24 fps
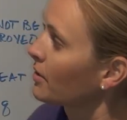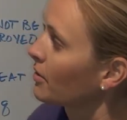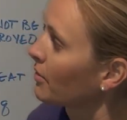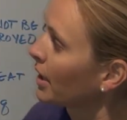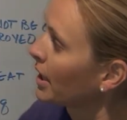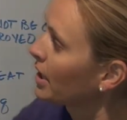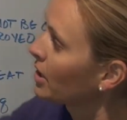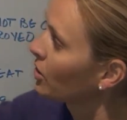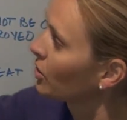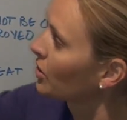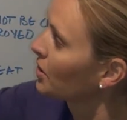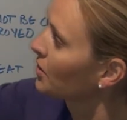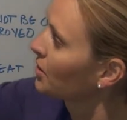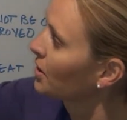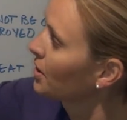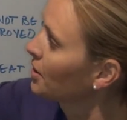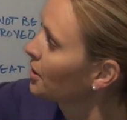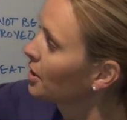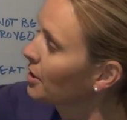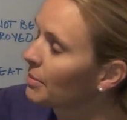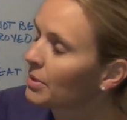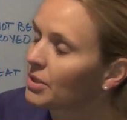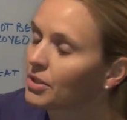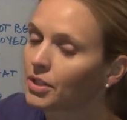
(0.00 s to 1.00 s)
Okay, so the
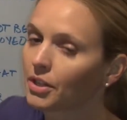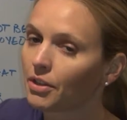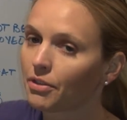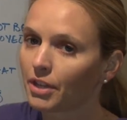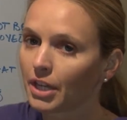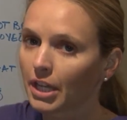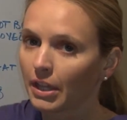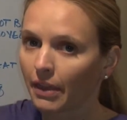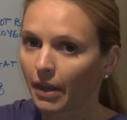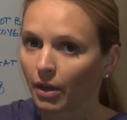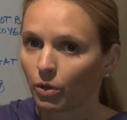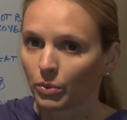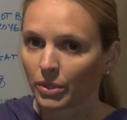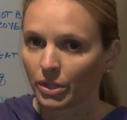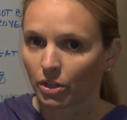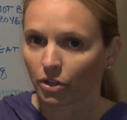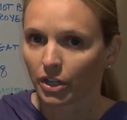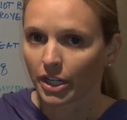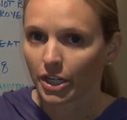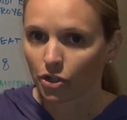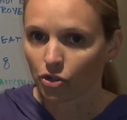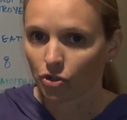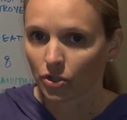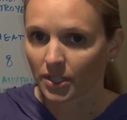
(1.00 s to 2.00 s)
system is the thing that we are
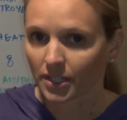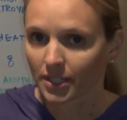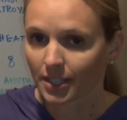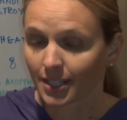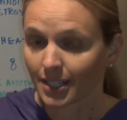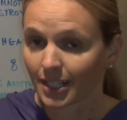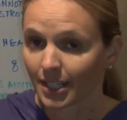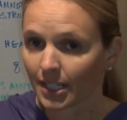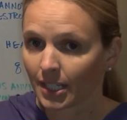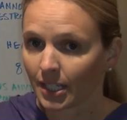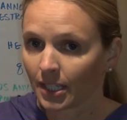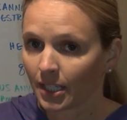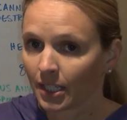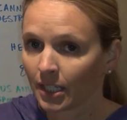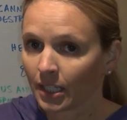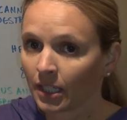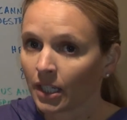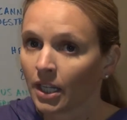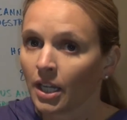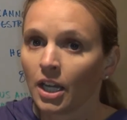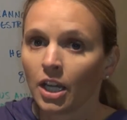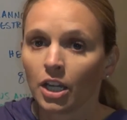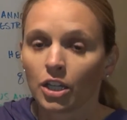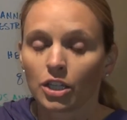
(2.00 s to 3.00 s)
interested in,